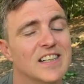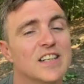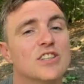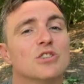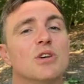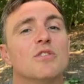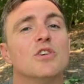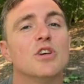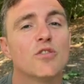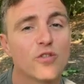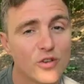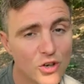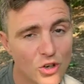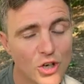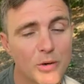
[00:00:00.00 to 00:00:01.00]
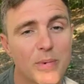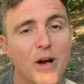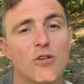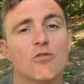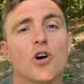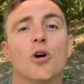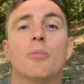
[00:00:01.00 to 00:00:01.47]
So if you've forgotten
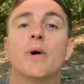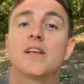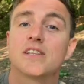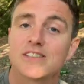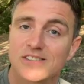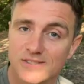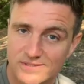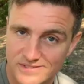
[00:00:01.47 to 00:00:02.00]
about romance,